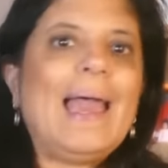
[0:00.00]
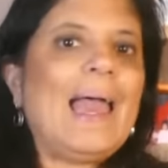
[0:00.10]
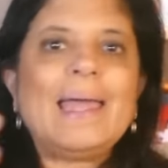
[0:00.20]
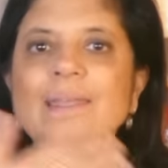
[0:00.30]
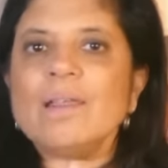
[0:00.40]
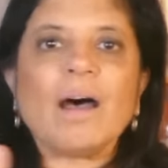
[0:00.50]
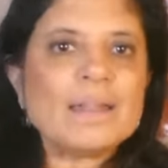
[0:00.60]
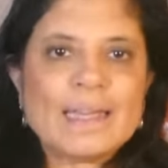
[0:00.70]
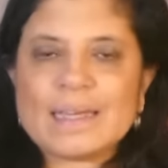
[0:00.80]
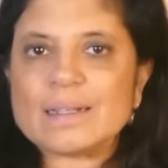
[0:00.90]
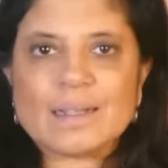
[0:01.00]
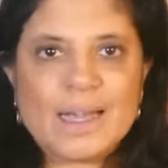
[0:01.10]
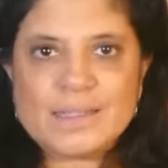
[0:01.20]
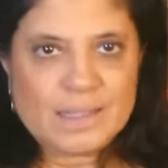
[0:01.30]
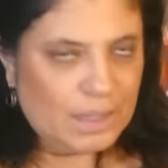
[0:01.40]
and not
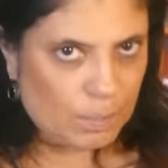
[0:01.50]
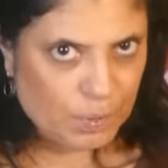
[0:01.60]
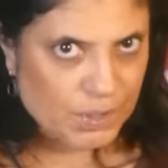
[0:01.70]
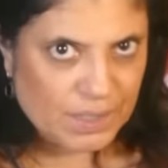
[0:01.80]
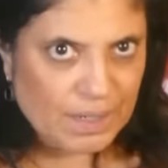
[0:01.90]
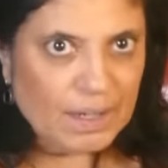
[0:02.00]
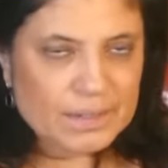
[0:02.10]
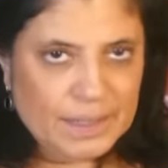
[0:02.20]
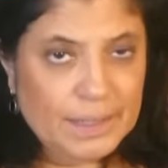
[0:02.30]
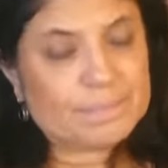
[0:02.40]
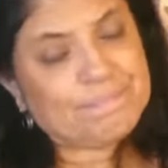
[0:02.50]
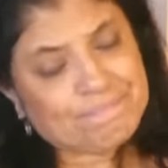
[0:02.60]
analyzing their personality,